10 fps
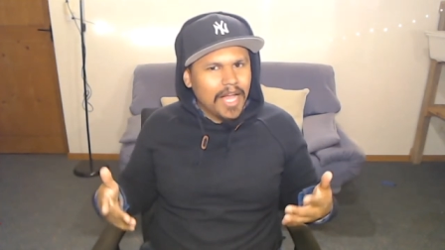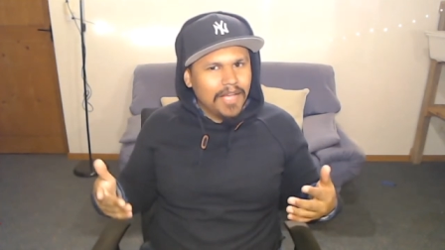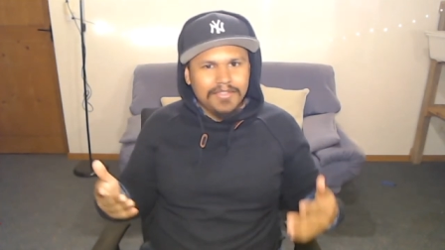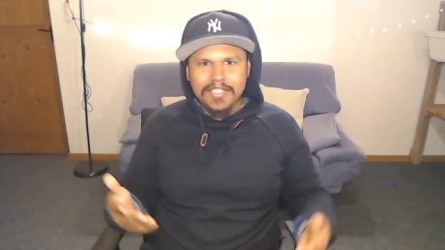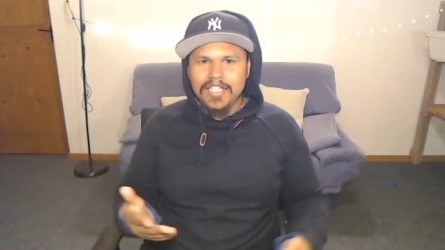
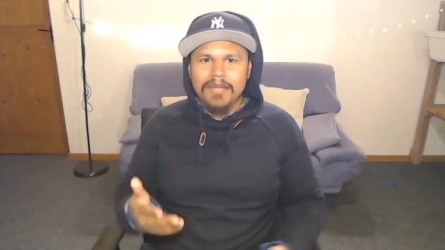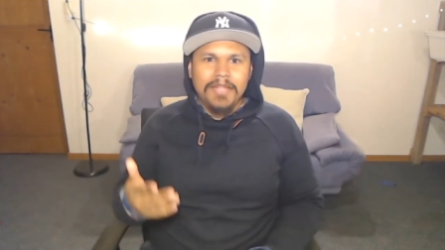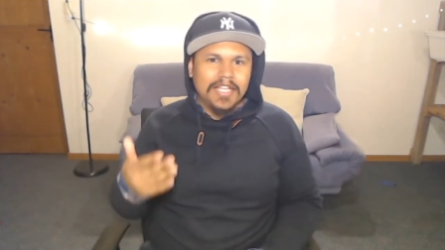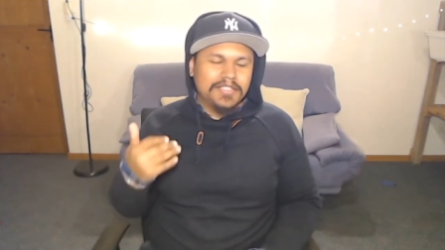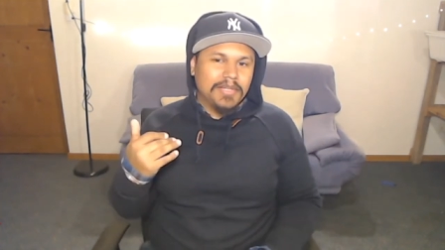Obviously,
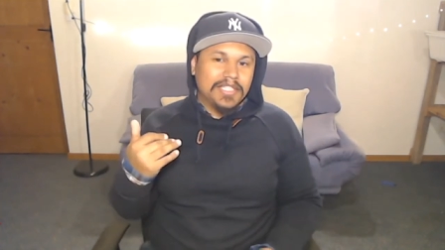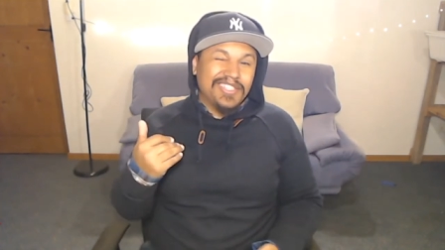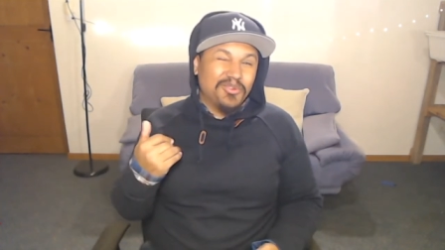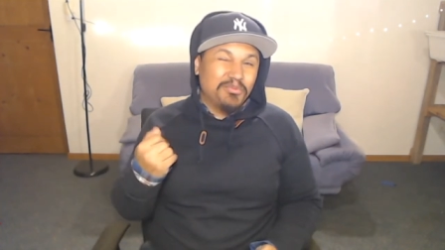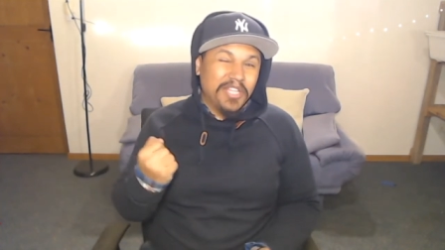I'm not
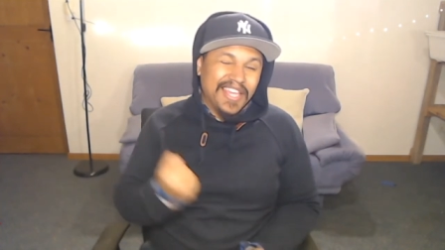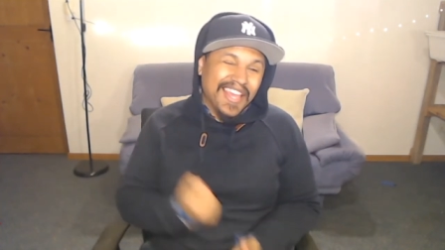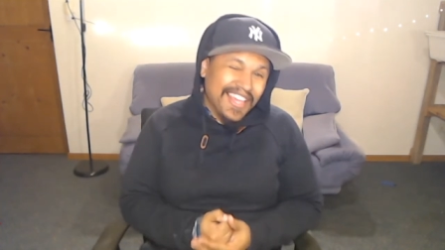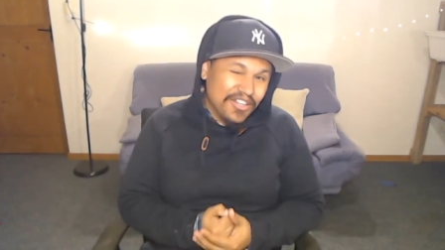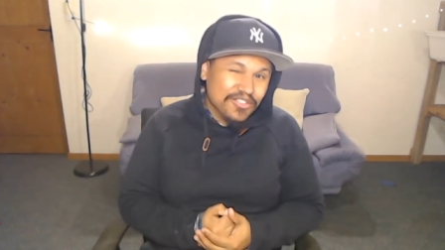expecting no big
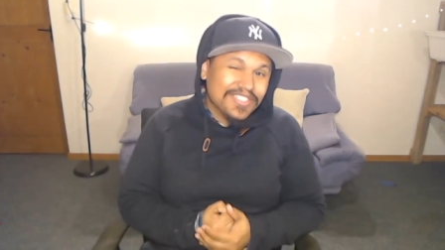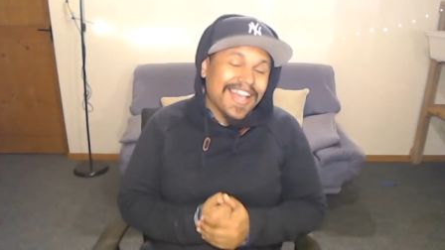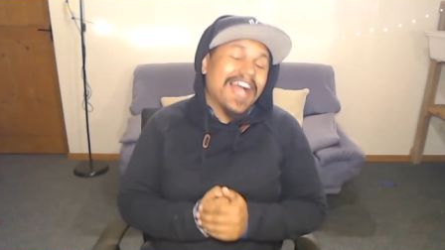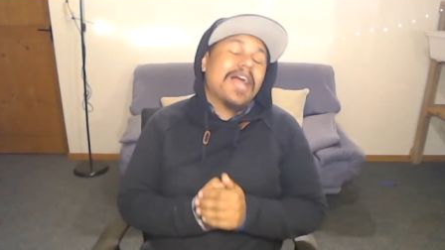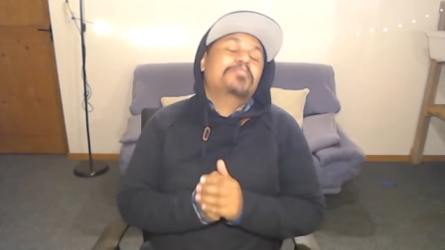hitters.
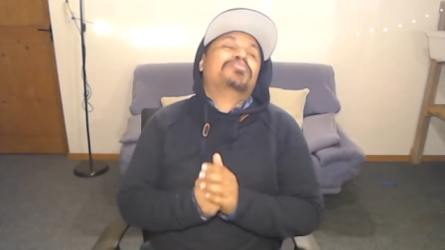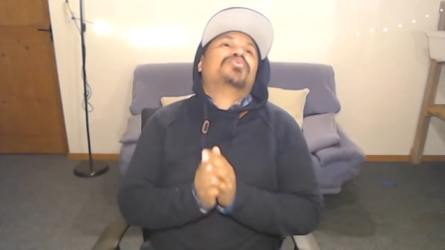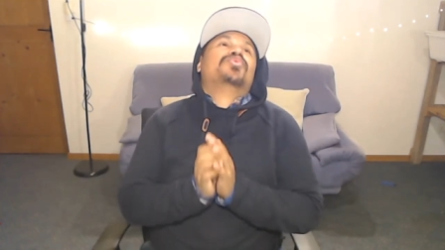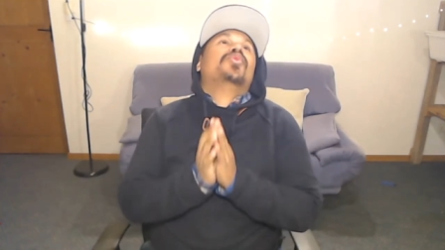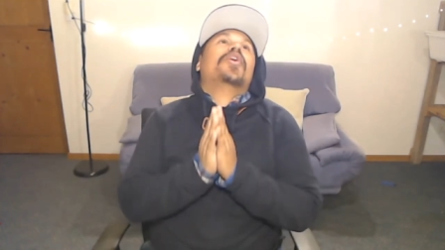I'm
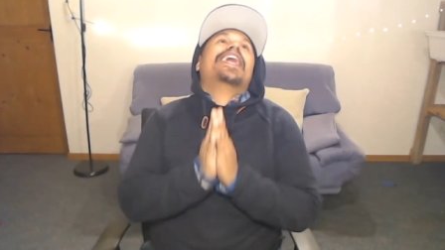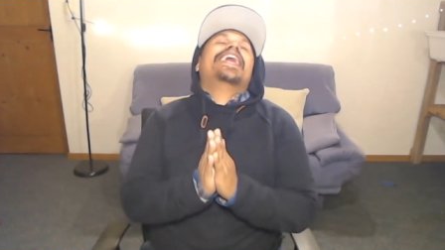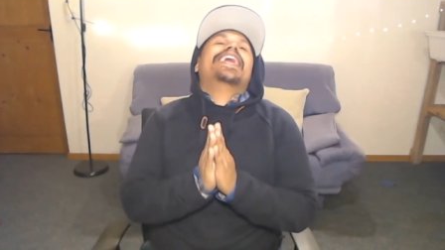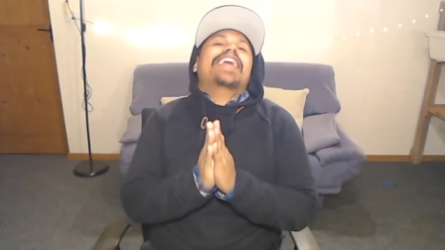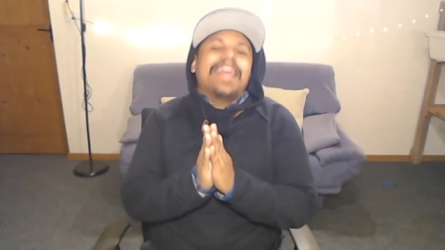
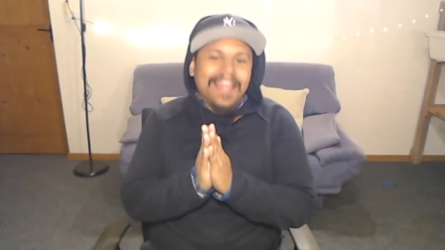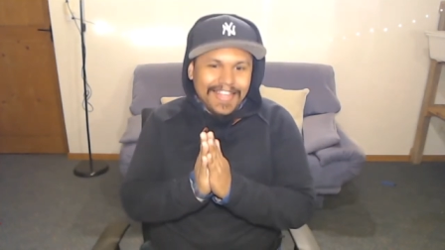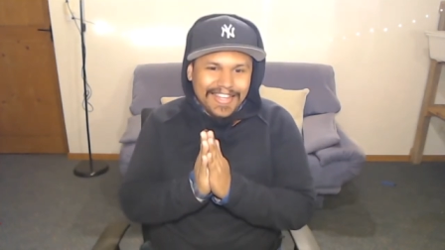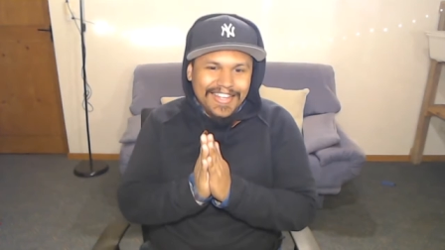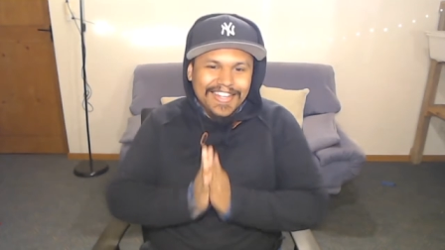
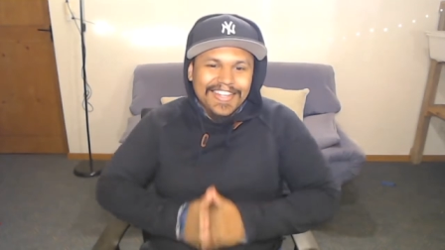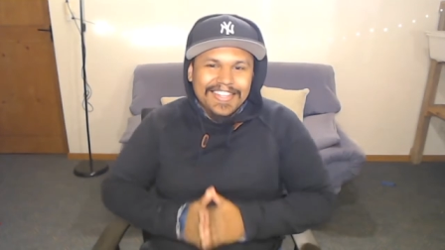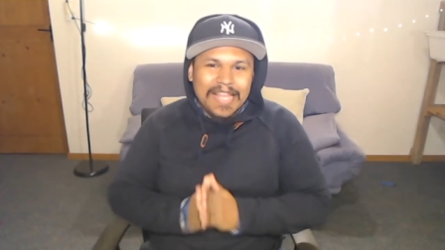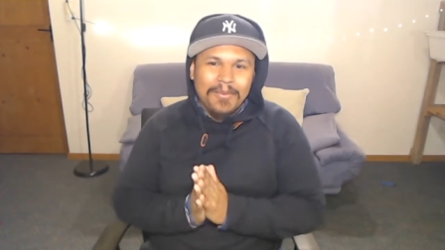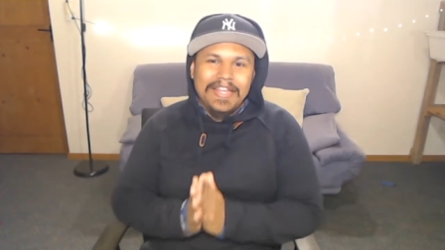praying
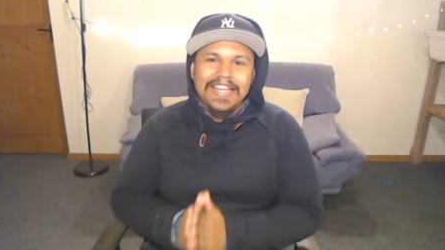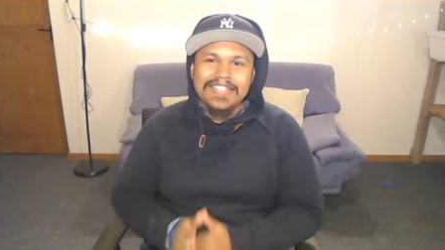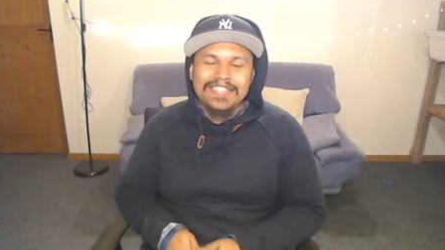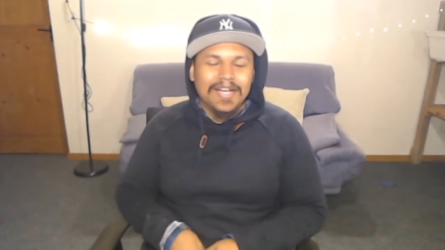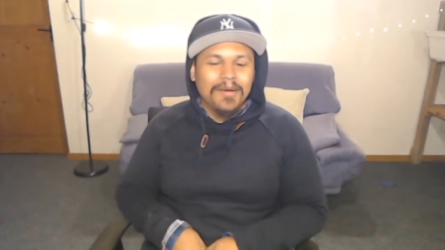that we
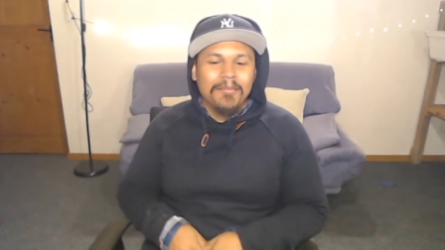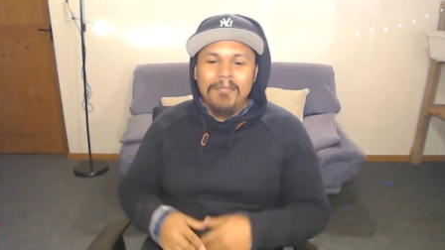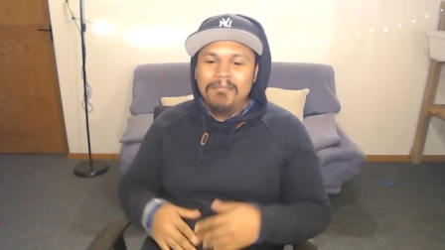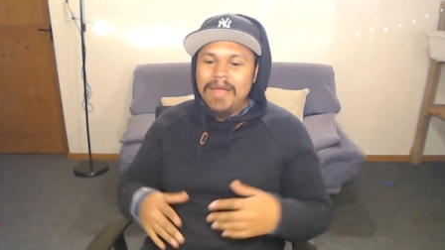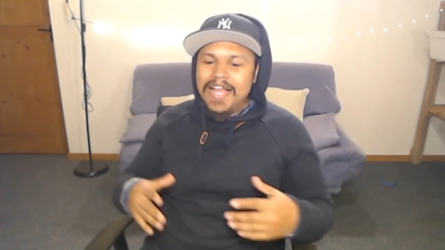get some
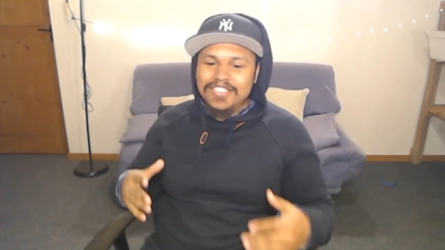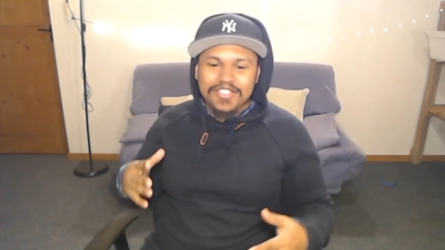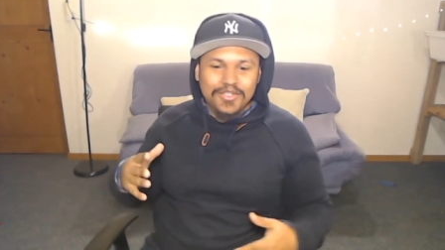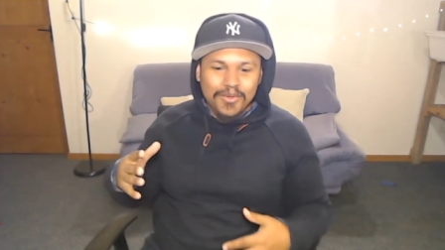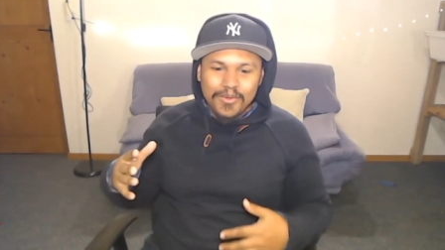
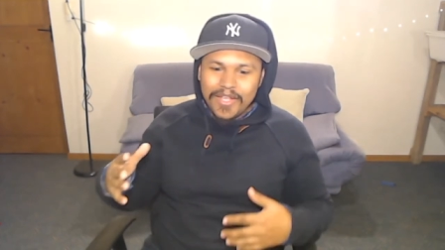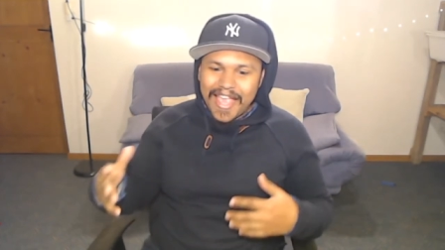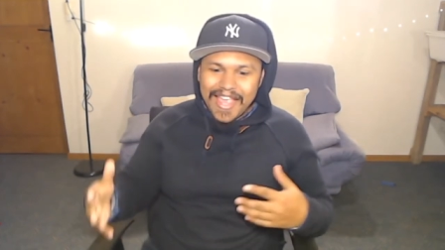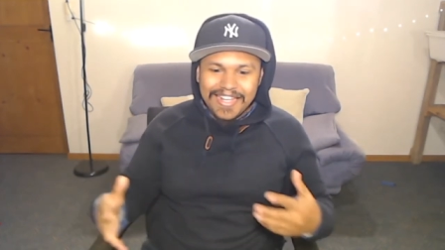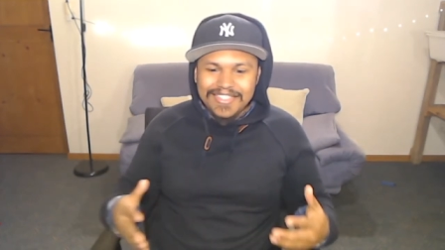magical
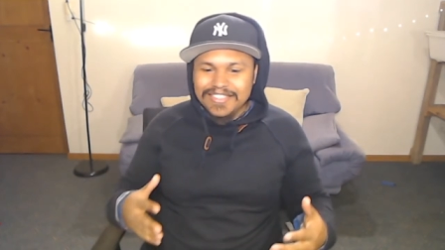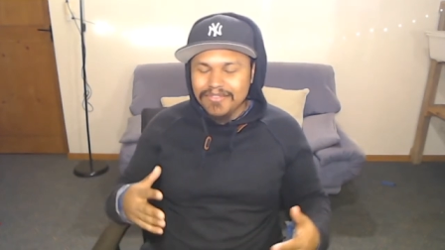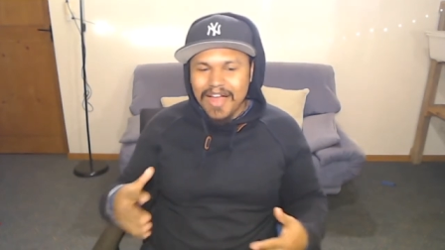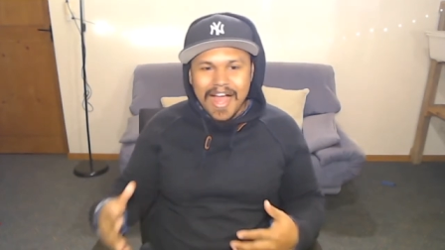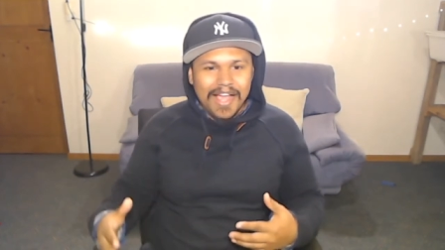Cadence
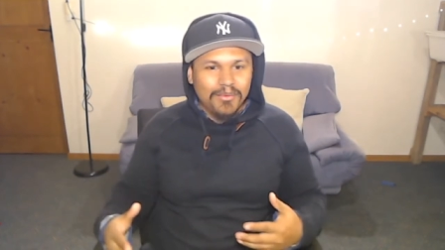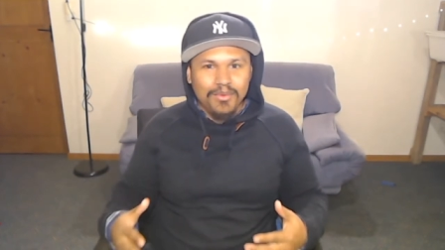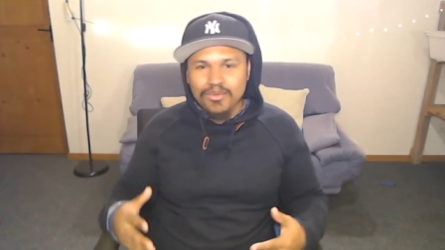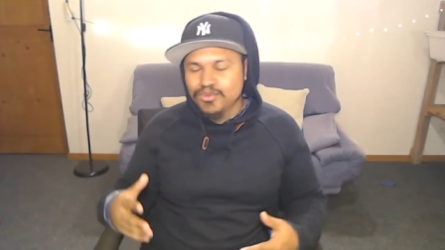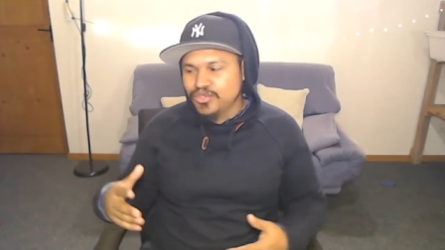of
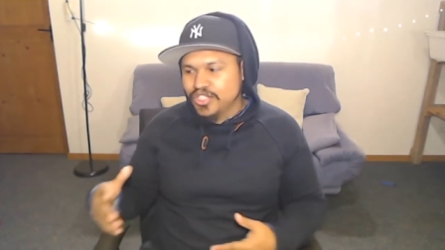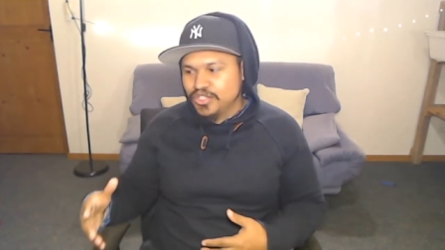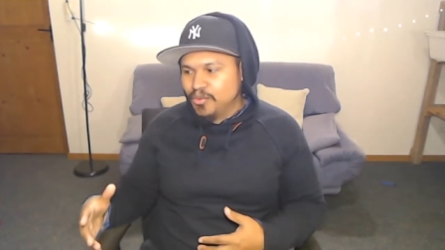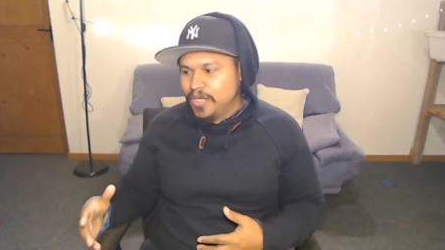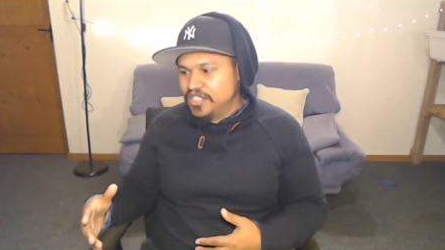Hyrule
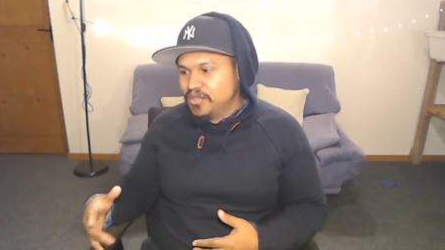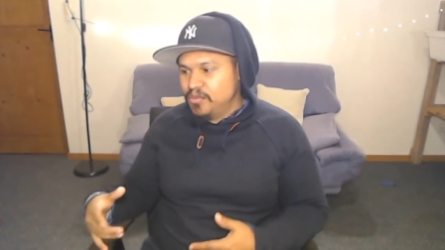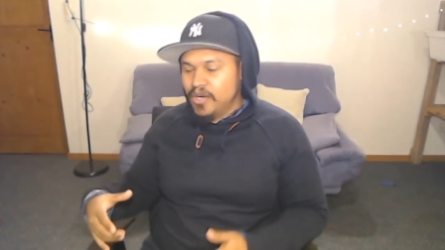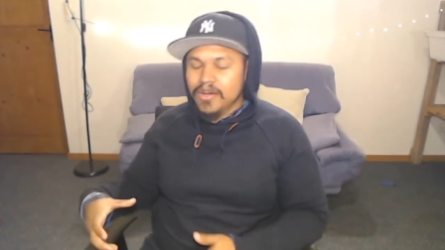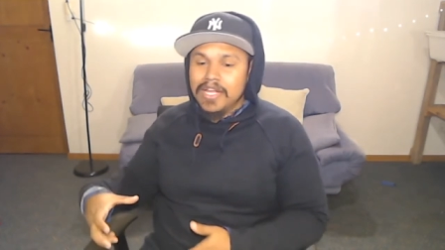
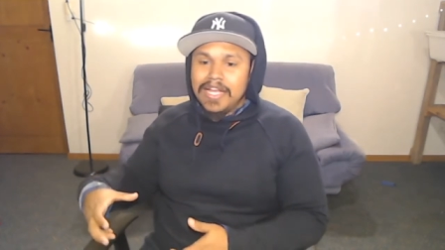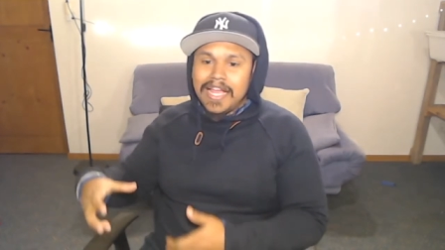situation where